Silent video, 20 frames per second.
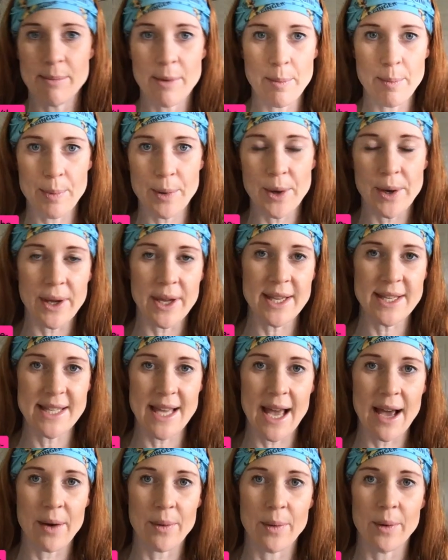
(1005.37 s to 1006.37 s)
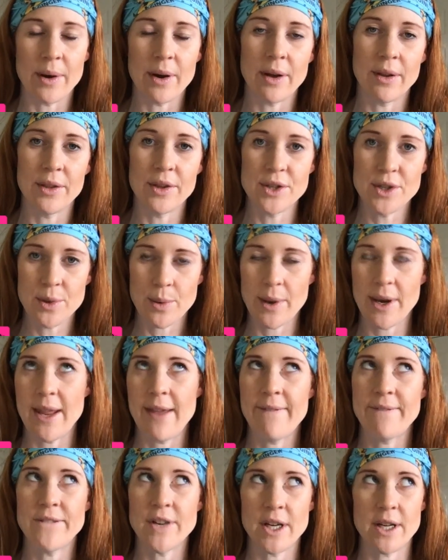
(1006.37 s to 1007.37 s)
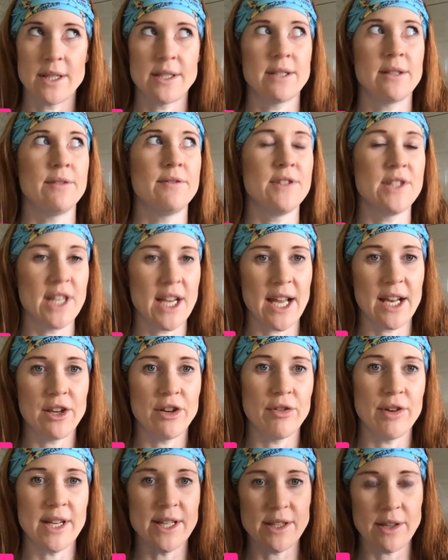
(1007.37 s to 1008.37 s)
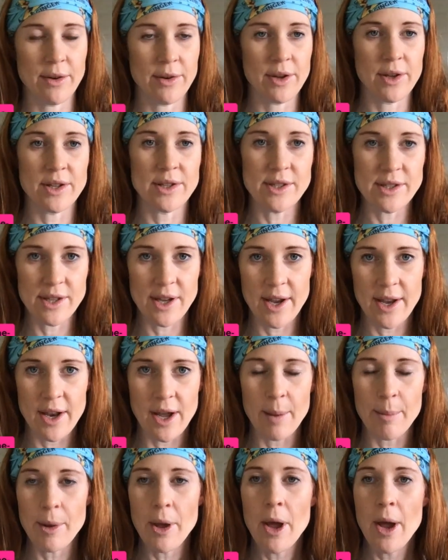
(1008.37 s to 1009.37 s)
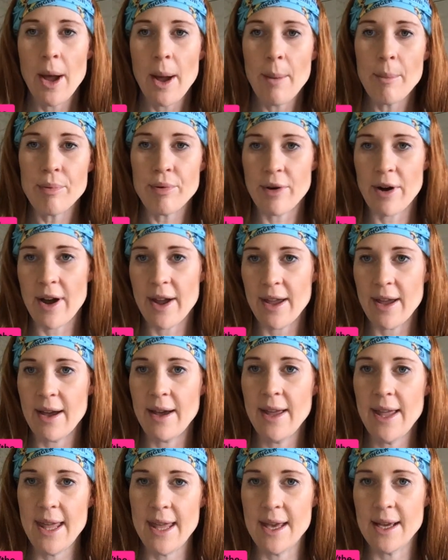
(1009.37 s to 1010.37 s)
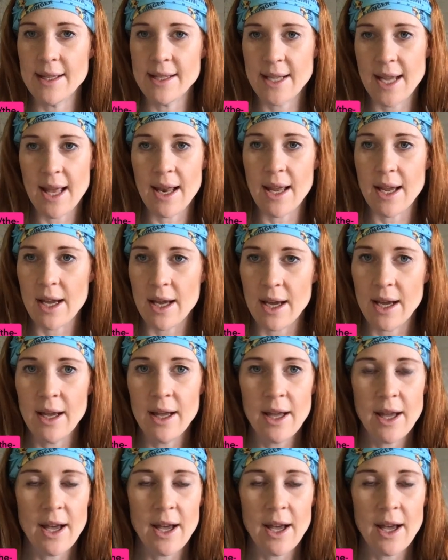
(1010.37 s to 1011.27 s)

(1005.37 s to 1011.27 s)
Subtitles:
my book is out on the 21st of January, so you can sign up prior here to get like a